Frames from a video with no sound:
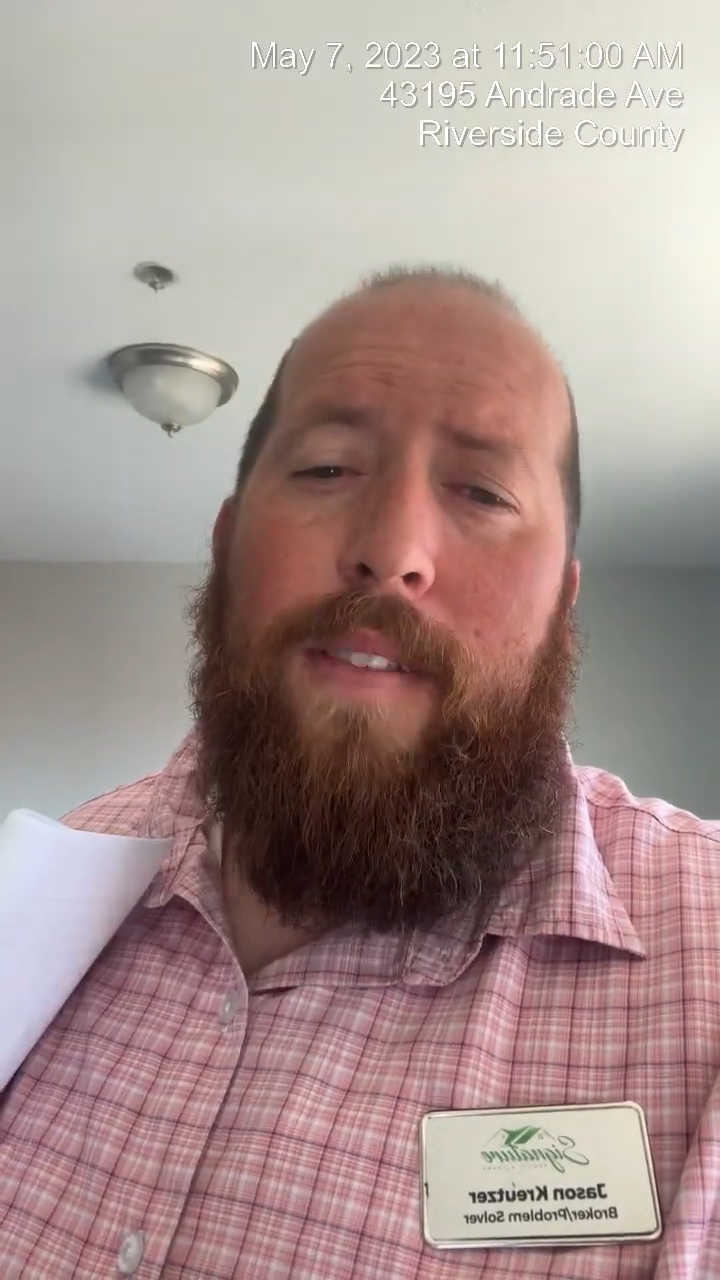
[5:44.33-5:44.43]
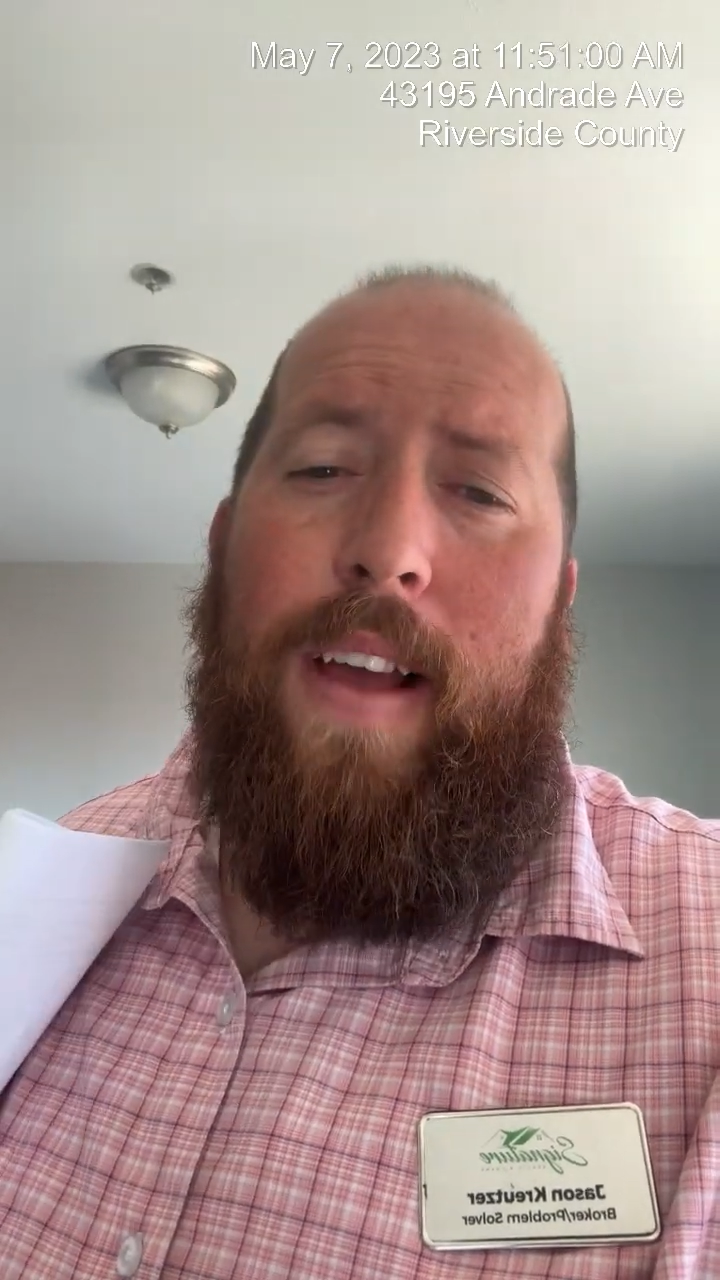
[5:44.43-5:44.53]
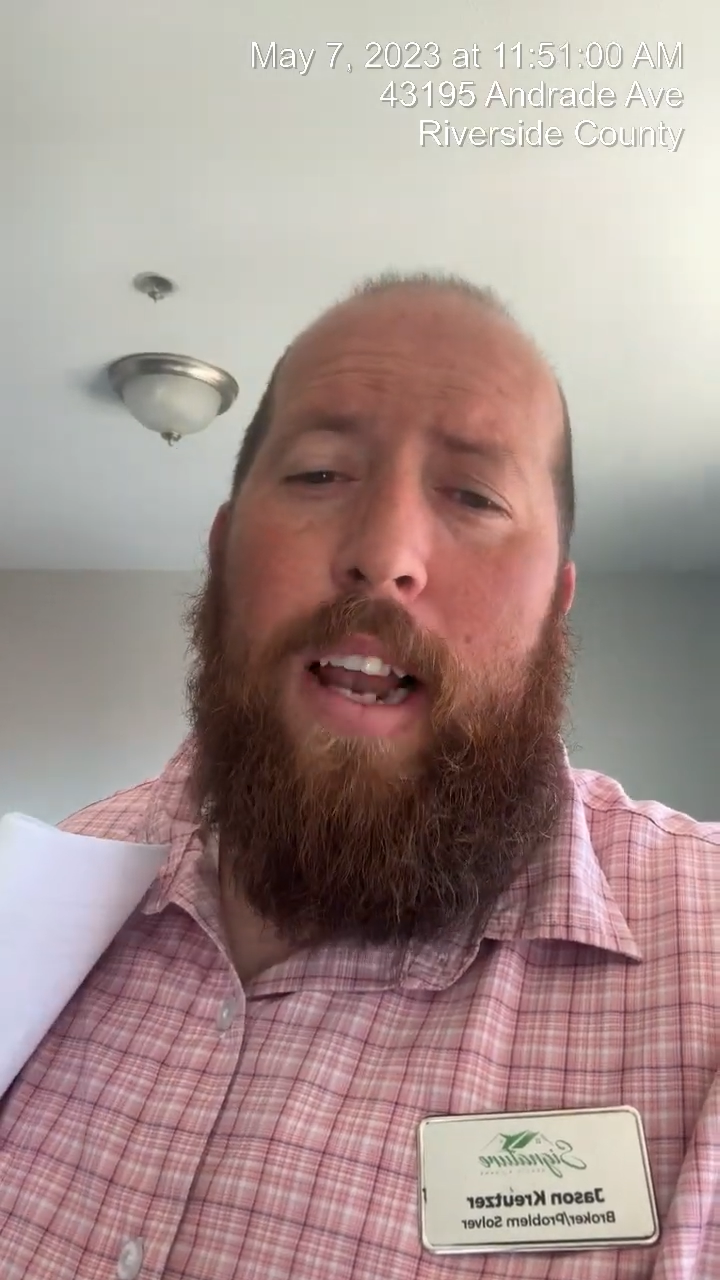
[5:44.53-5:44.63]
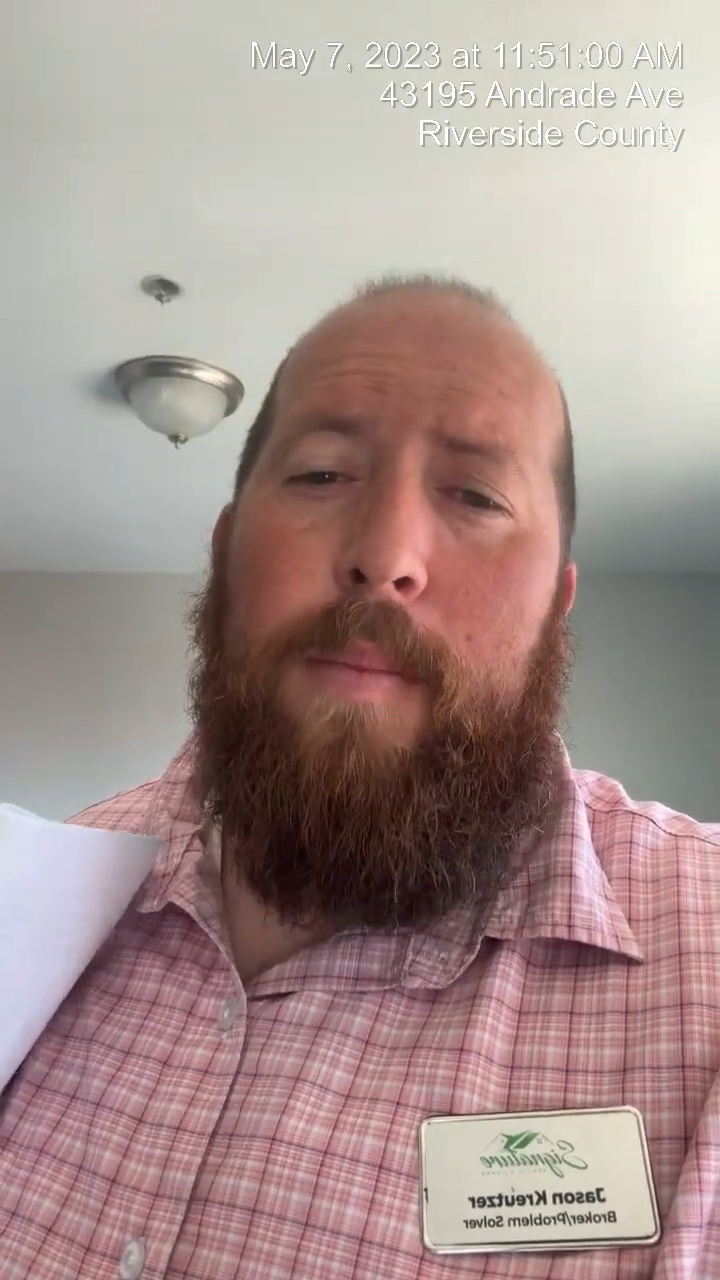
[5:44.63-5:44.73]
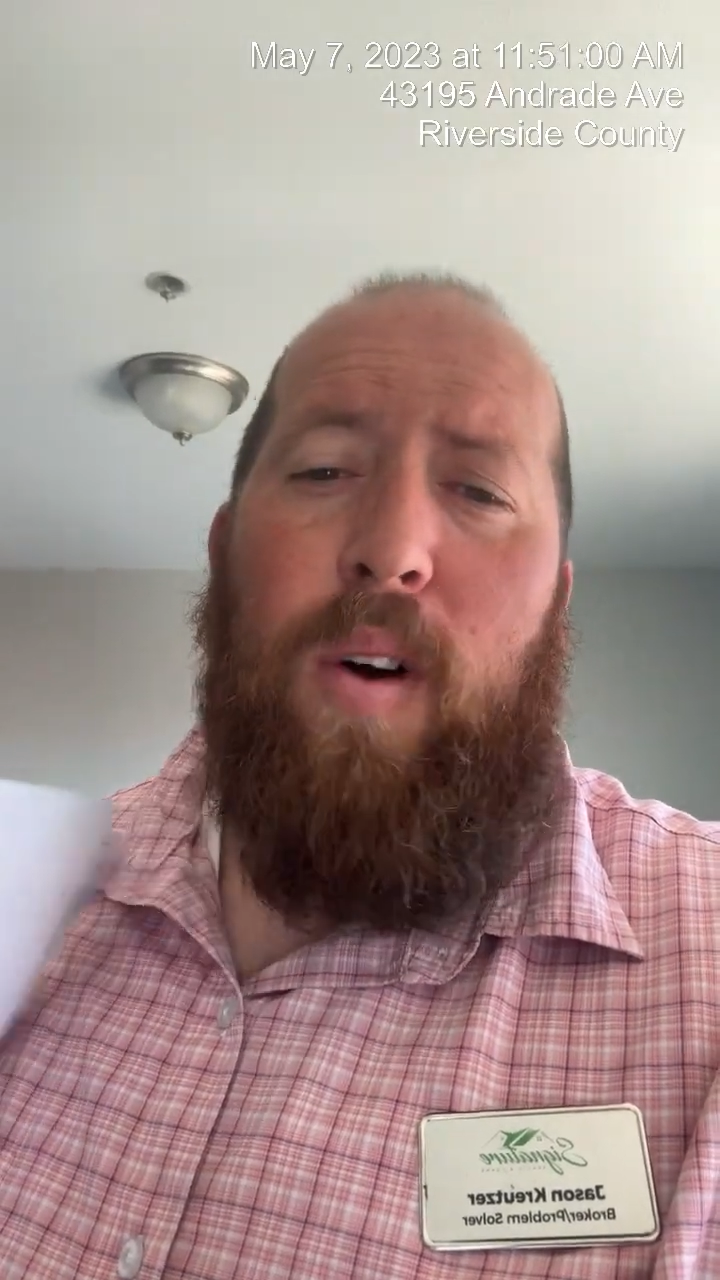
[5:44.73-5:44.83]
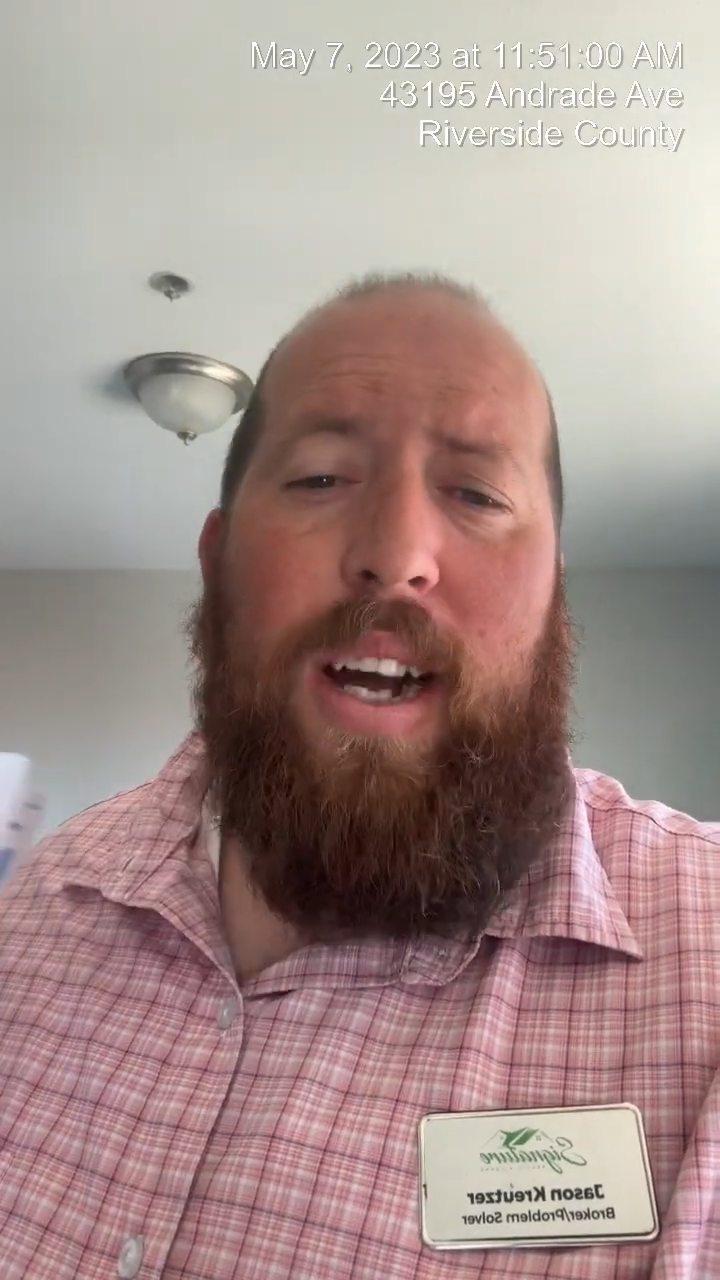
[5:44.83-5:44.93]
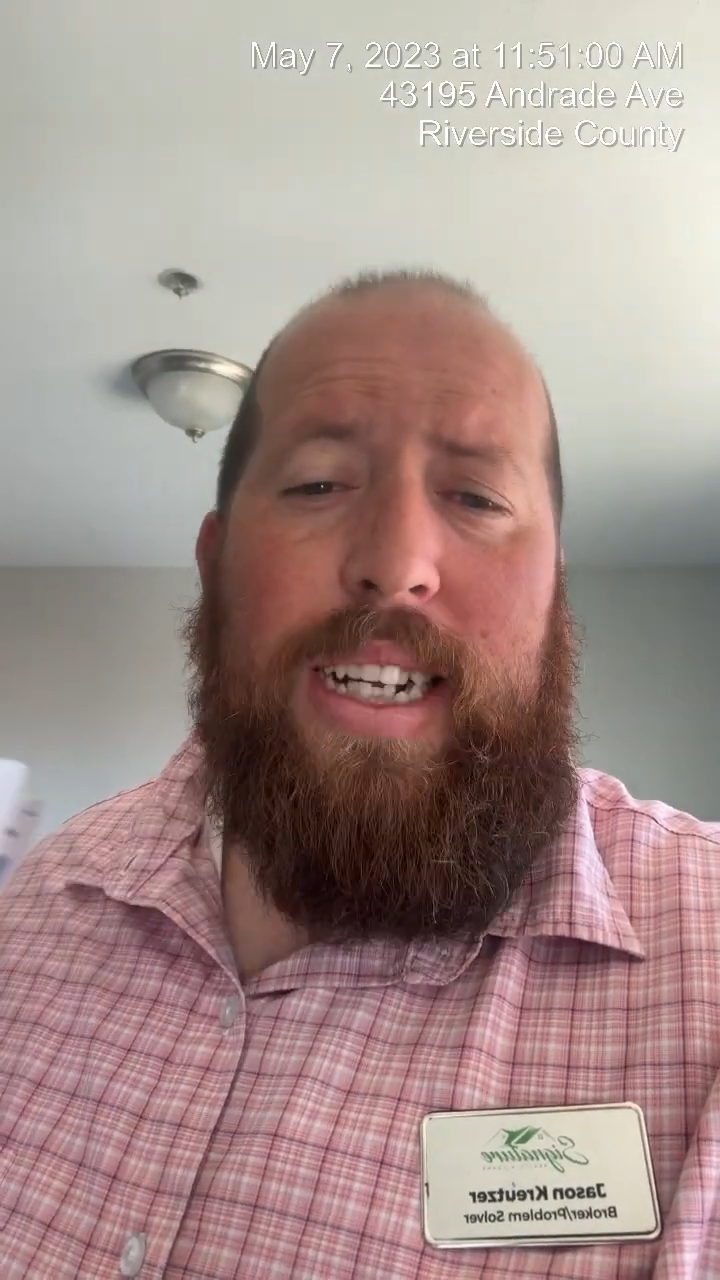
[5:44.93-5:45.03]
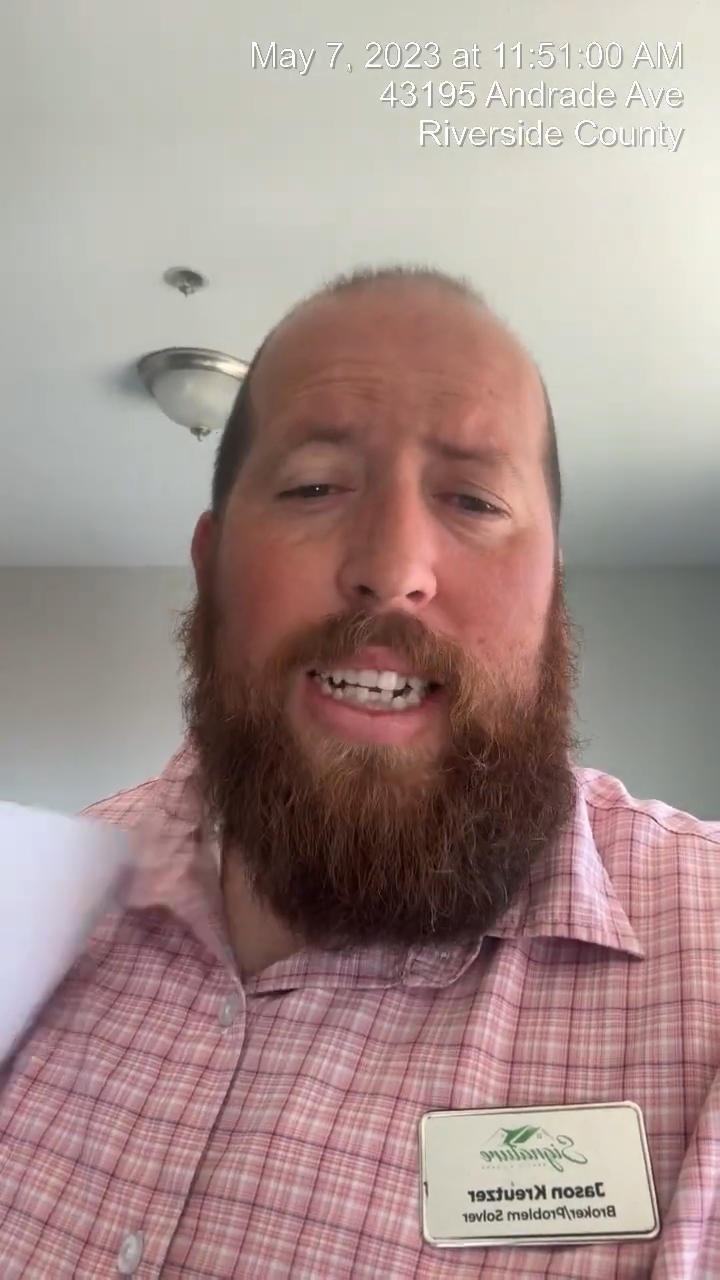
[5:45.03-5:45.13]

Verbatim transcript: available on